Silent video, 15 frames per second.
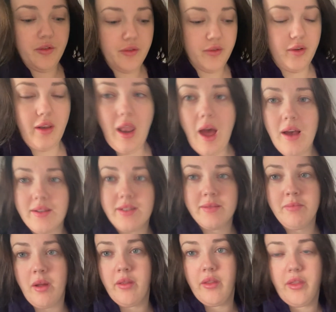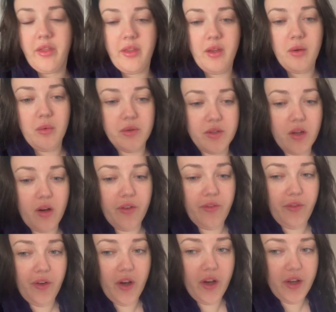Last month was our
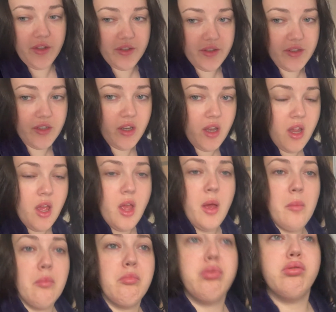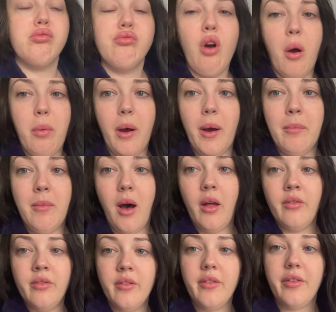first proper
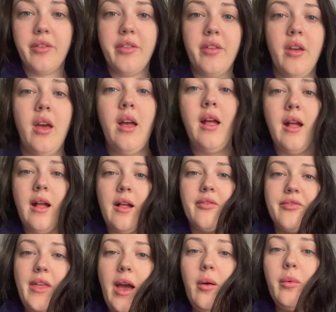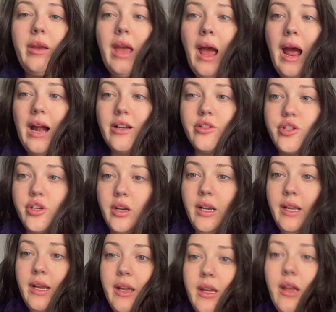month that we
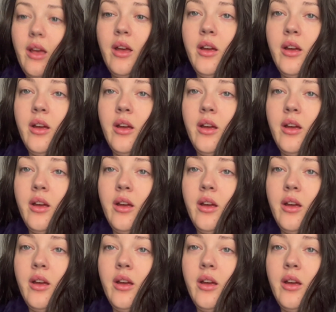actually